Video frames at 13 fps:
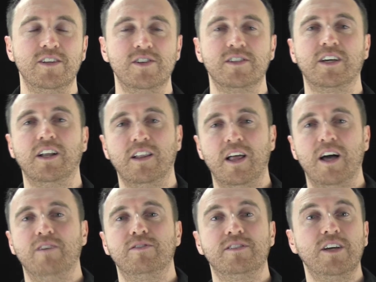and she's going to
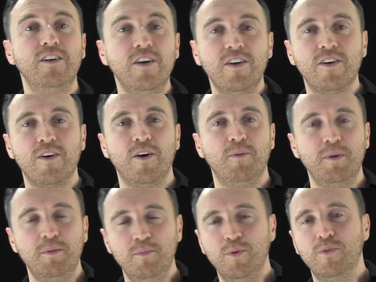laugh and say, "No, no, no,
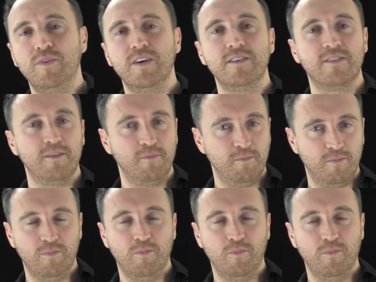I'm in movies and